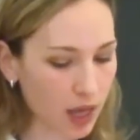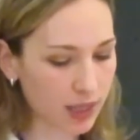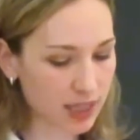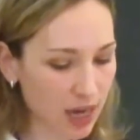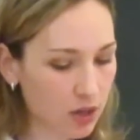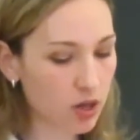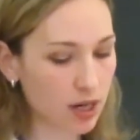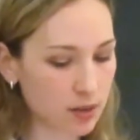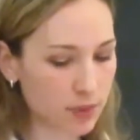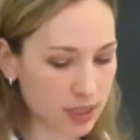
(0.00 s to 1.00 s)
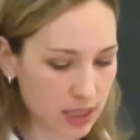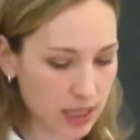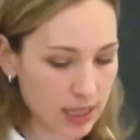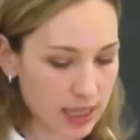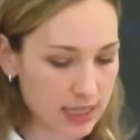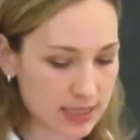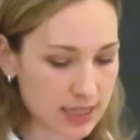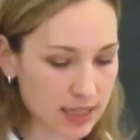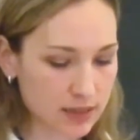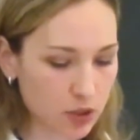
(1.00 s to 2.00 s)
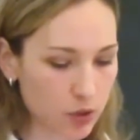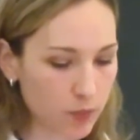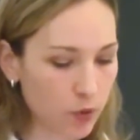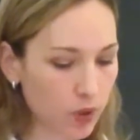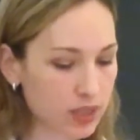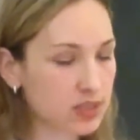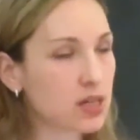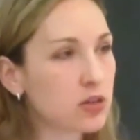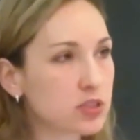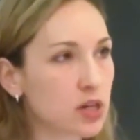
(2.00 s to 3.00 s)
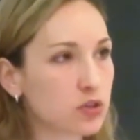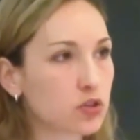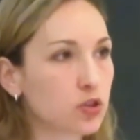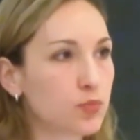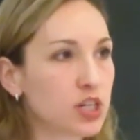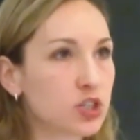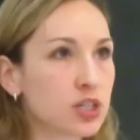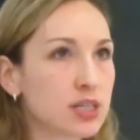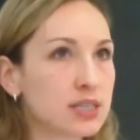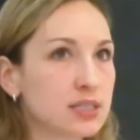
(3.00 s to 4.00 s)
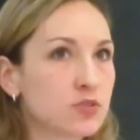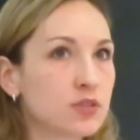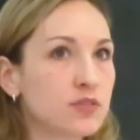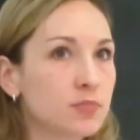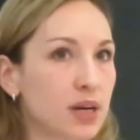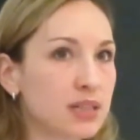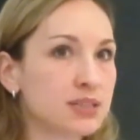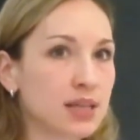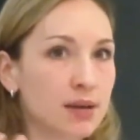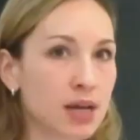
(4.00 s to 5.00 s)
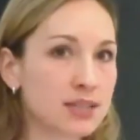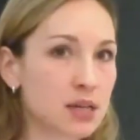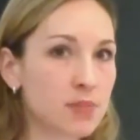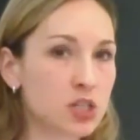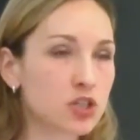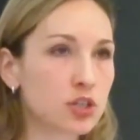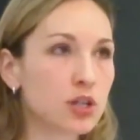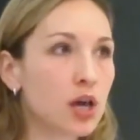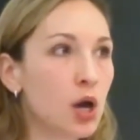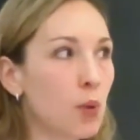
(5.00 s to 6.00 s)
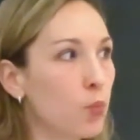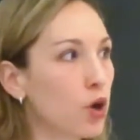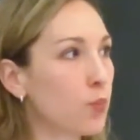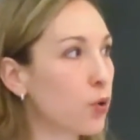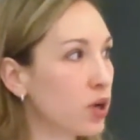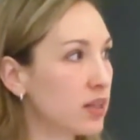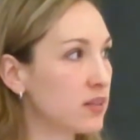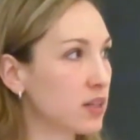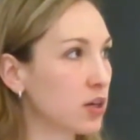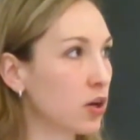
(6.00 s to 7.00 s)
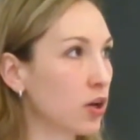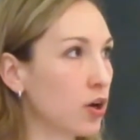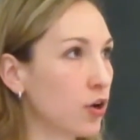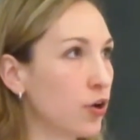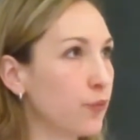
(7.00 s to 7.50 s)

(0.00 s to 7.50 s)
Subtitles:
And the other element is that while South-South cooperation is driven by this, as I mentioned, more political